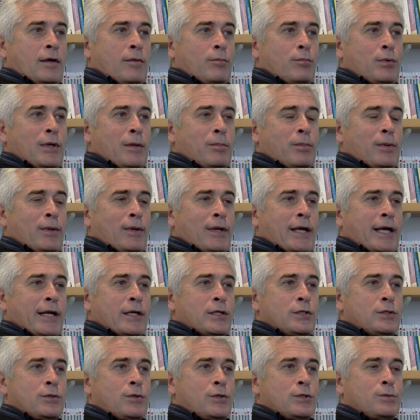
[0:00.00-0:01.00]
people like
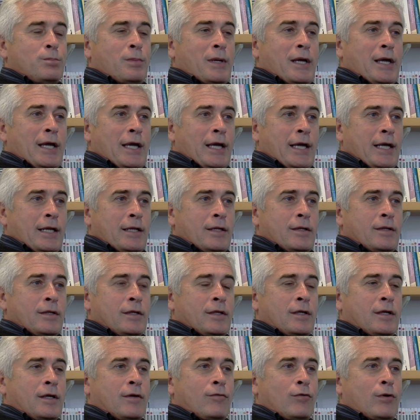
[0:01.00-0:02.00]
George Bain,
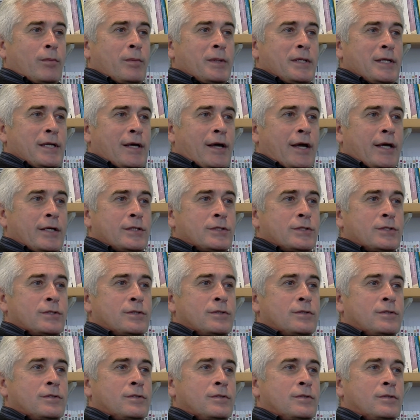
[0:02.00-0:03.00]
Robert
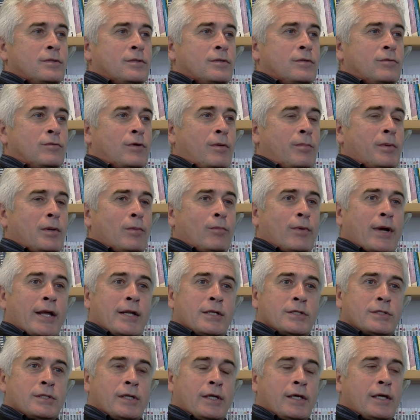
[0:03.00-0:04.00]
Dyson, Robin
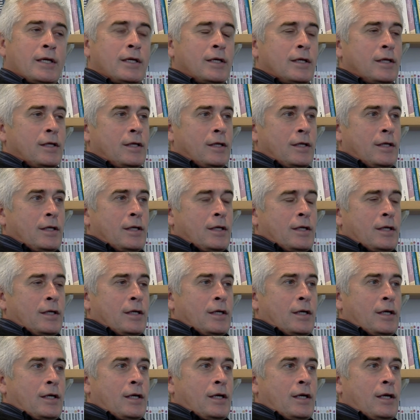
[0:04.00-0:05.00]
Wensley
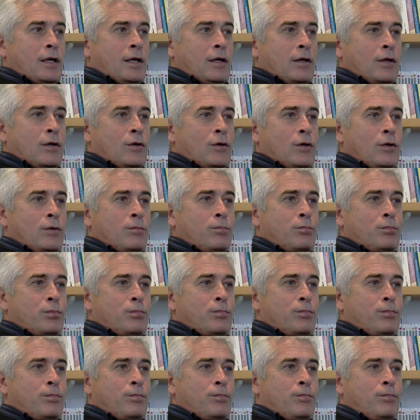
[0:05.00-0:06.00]
could
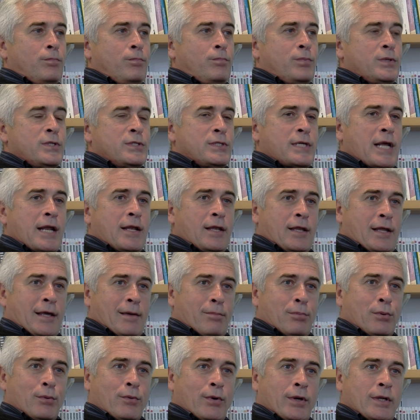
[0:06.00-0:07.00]
present
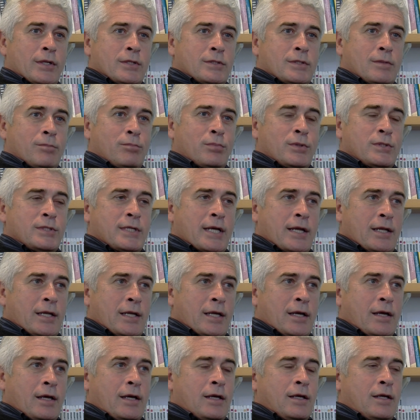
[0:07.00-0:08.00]
their points and present
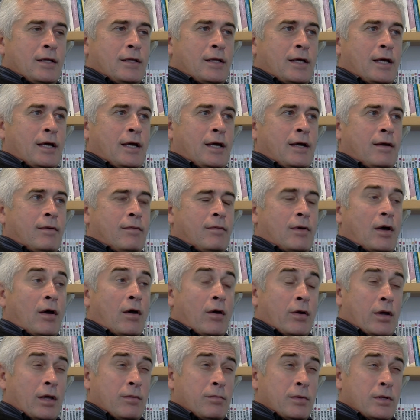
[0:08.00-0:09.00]
their
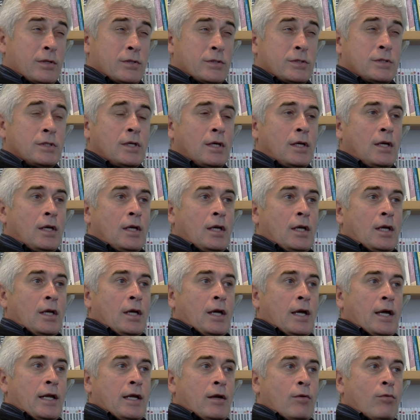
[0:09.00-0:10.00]
arguments
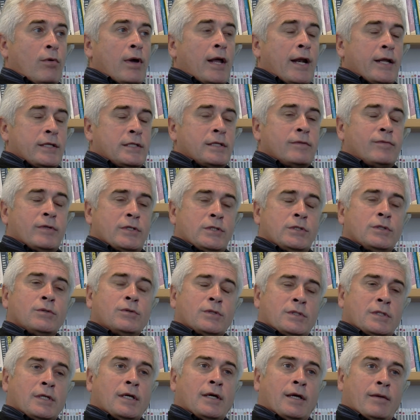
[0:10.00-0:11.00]
in a relatively
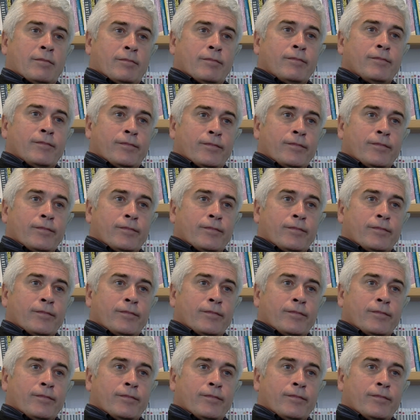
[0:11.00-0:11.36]
short time.